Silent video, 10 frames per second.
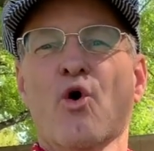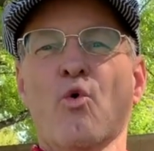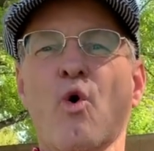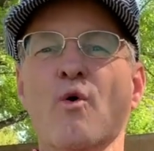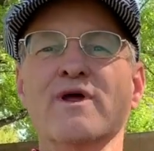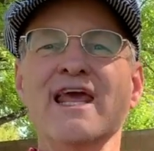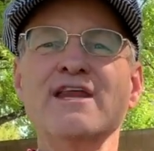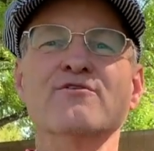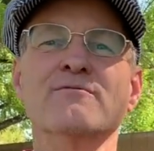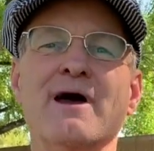What we need
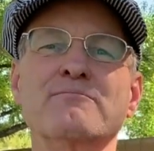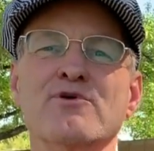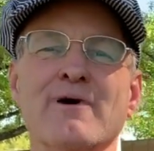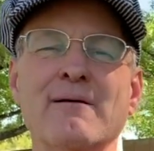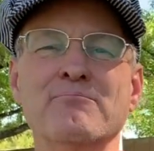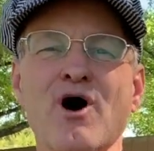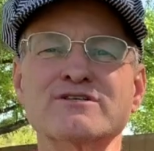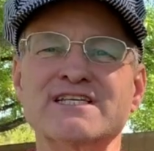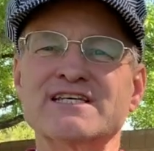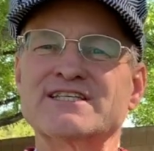to remember about
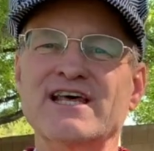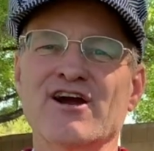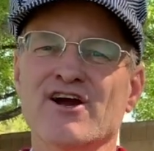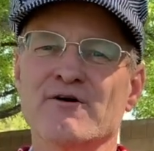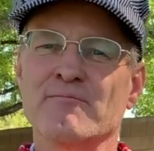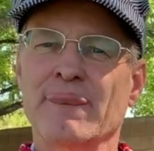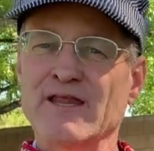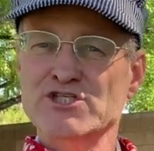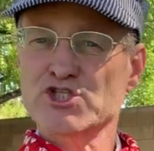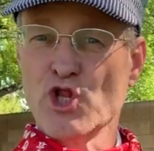boats is they're
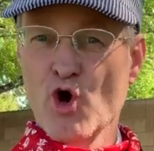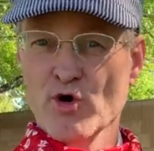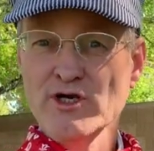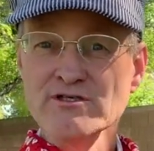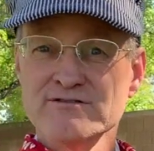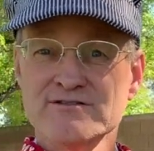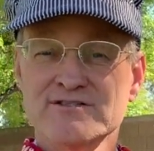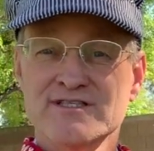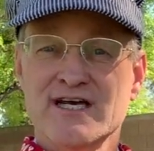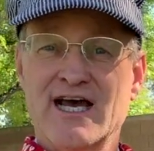slower.
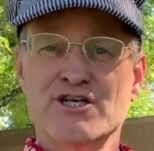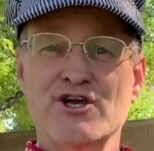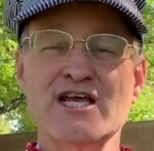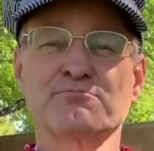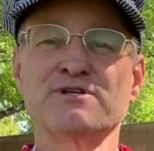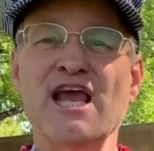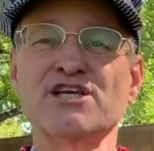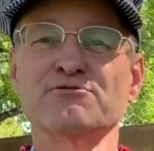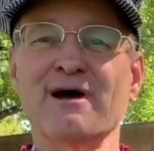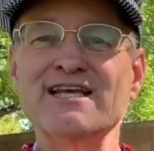
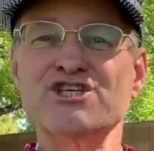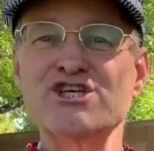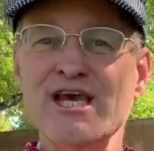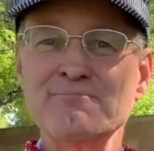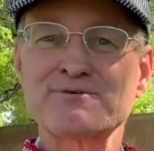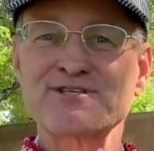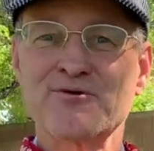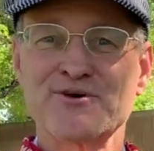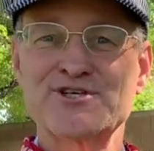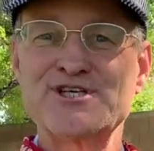Transportation by ships
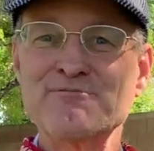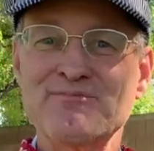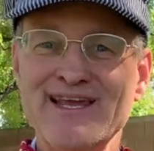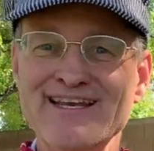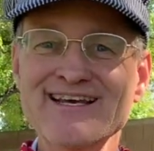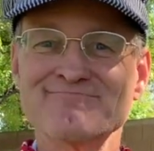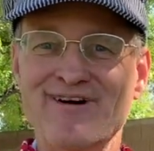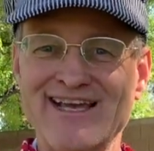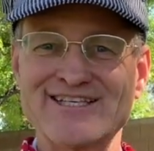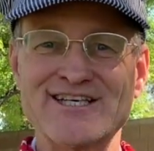or shipping
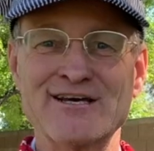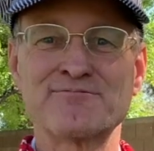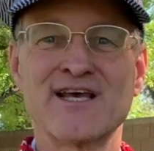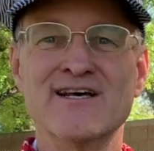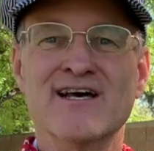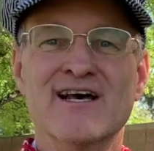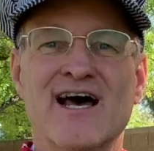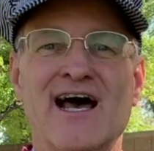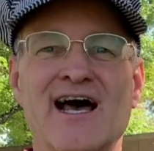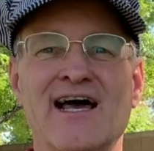by ships
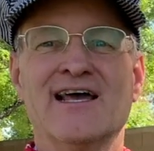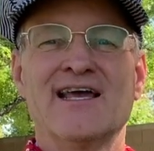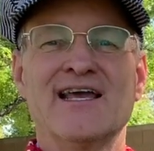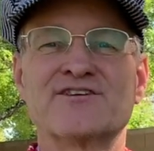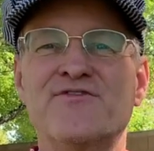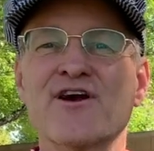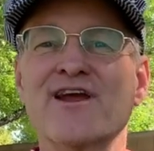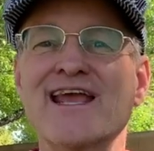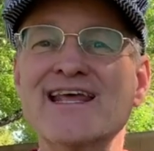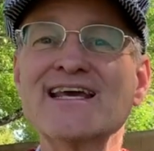is
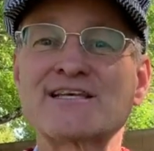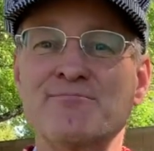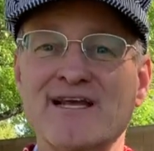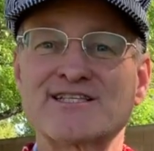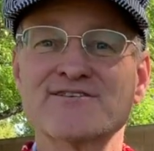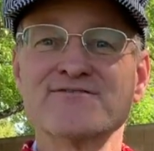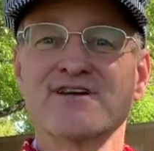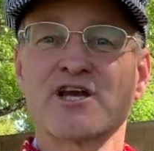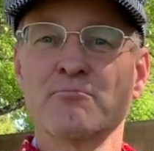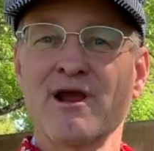very inexpensive
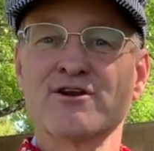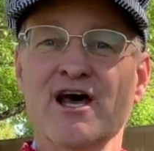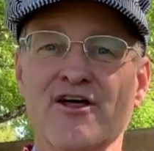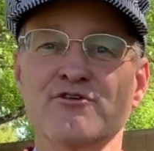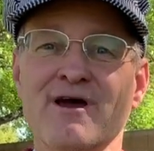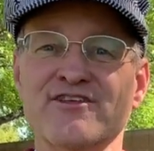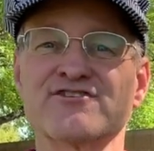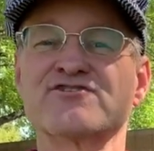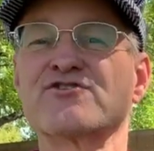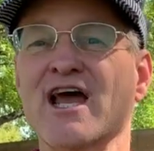compared to other
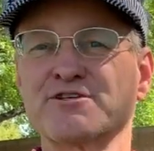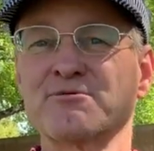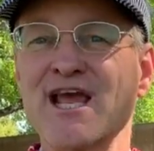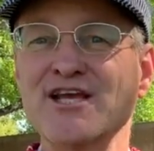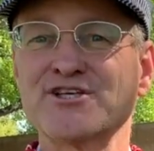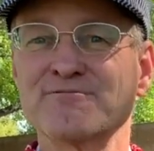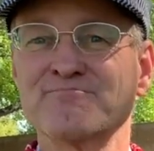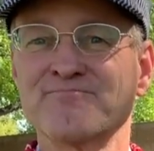methods of transportation.